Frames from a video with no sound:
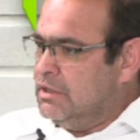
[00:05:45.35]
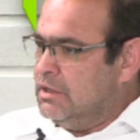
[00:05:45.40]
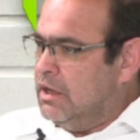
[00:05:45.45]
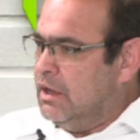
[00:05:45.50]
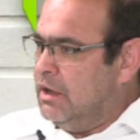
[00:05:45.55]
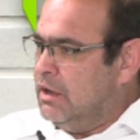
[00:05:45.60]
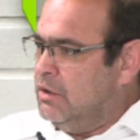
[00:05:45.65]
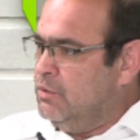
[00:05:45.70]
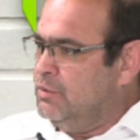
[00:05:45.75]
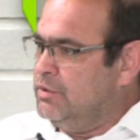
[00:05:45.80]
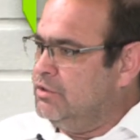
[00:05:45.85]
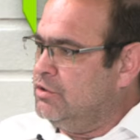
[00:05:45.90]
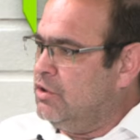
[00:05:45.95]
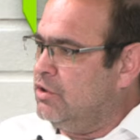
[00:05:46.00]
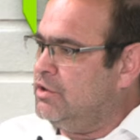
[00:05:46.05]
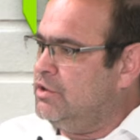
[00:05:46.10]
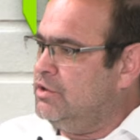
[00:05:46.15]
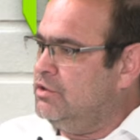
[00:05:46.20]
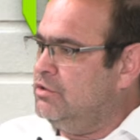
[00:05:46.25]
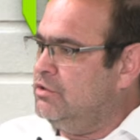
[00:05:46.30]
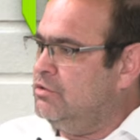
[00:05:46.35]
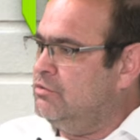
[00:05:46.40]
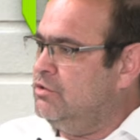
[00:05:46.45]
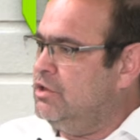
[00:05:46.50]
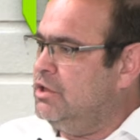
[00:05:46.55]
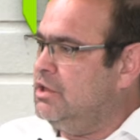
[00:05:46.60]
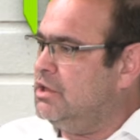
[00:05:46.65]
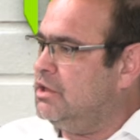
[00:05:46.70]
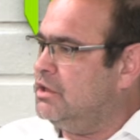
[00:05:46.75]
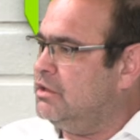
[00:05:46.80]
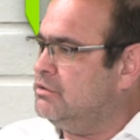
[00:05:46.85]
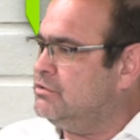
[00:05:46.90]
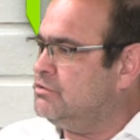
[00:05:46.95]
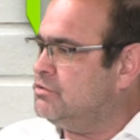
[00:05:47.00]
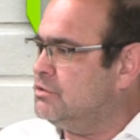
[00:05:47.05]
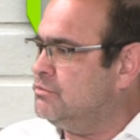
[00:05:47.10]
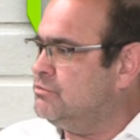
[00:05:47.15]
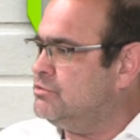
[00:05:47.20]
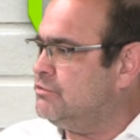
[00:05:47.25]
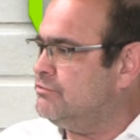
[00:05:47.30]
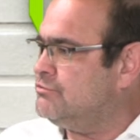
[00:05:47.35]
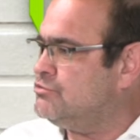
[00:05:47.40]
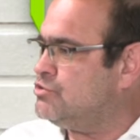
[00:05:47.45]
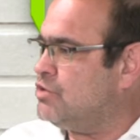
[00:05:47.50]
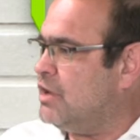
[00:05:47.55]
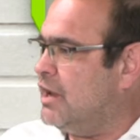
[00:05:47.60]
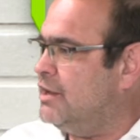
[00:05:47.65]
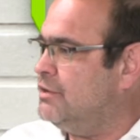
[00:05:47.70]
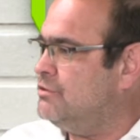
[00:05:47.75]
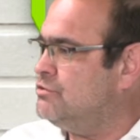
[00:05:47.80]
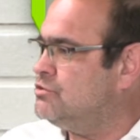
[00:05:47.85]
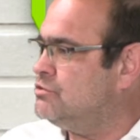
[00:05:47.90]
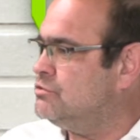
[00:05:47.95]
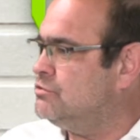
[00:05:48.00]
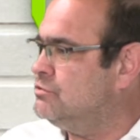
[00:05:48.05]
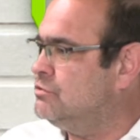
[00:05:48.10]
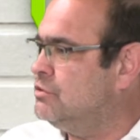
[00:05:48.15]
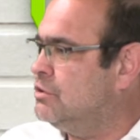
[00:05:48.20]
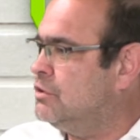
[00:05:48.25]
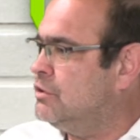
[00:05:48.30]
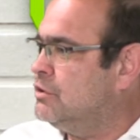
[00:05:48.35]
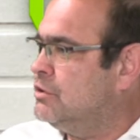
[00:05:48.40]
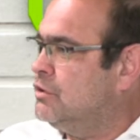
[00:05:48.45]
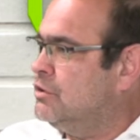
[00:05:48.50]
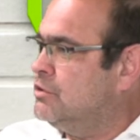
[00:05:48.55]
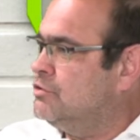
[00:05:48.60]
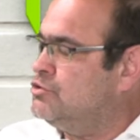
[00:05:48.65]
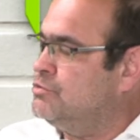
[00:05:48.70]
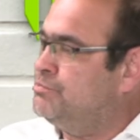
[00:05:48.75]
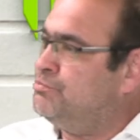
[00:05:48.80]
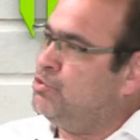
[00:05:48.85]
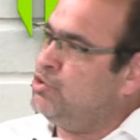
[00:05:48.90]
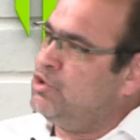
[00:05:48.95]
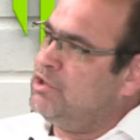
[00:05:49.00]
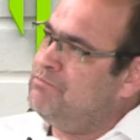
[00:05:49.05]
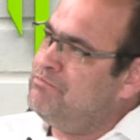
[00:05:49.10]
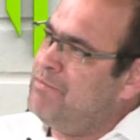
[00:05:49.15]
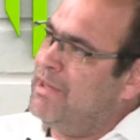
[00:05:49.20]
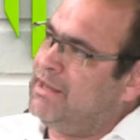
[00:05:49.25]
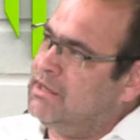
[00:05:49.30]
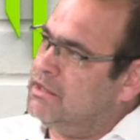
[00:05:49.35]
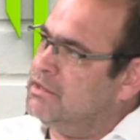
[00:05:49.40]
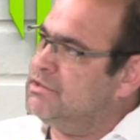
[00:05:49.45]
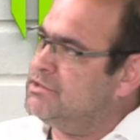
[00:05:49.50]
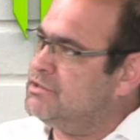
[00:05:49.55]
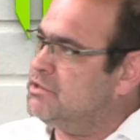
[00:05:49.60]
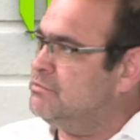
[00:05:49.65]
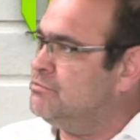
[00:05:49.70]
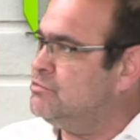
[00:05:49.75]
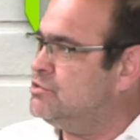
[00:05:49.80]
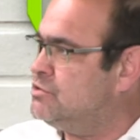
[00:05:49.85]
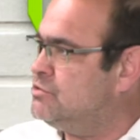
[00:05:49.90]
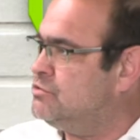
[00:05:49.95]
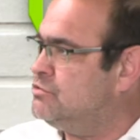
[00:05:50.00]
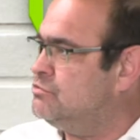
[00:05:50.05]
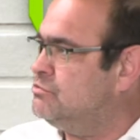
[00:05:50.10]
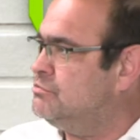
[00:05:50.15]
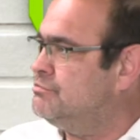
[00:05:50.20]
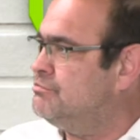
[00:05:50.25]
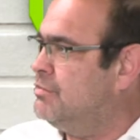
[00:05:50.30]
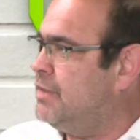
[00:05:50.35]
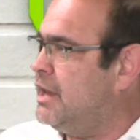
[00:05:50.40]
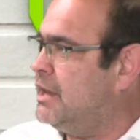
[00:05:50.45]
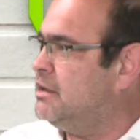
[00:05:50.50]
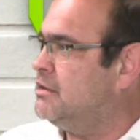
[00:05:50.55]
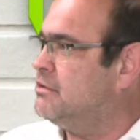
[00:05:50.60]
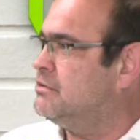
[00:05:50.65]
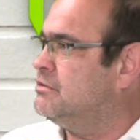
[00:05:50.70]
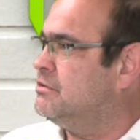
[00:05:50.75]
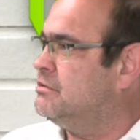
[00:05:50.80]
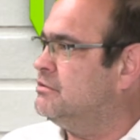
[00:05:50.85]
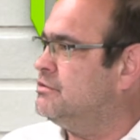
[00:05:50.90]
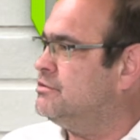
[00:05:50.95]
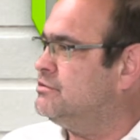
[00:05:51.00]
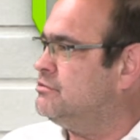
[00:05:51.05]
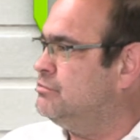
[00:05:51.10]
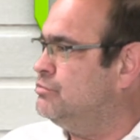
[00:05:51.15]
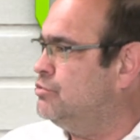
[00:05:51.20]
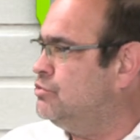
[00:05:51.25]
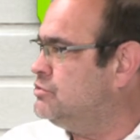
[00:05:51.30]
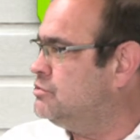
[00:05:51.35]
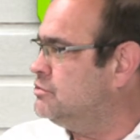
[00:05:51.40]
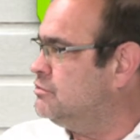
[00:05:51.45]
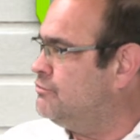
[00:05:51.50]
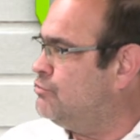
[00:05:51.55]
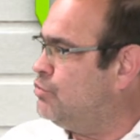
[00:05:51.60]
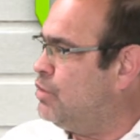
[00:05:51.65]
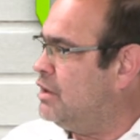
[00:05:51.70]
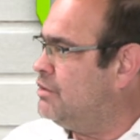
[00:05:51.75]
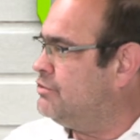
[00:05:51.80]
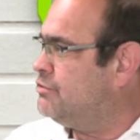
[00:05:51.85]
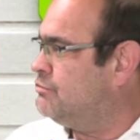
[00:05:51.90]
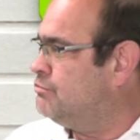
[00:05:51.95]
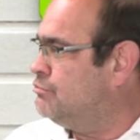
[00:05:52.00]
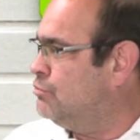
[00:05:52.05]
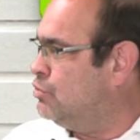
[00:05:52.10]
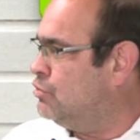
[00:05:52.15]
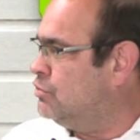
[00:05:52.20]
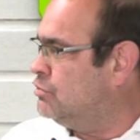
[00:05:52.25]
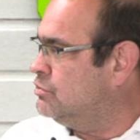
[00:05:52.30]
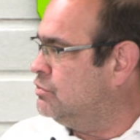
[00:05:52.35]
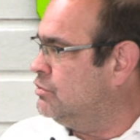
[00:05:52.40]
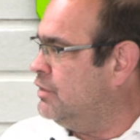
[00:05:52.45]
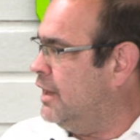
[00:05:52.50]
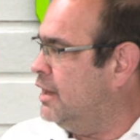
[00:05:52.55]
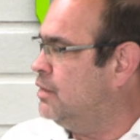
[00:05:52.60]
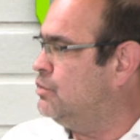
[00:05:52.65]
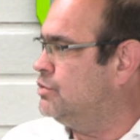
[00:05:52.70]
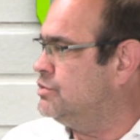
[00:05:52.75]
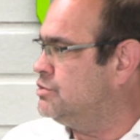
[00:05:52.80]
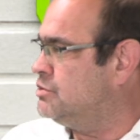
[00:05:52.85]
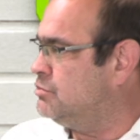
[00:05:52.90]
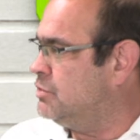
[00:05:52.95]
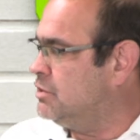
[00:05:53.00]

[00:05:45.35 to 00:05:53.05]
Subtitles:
We're not unique in terms of trying to put in mechanisms to make the distribution of wealth more equitable.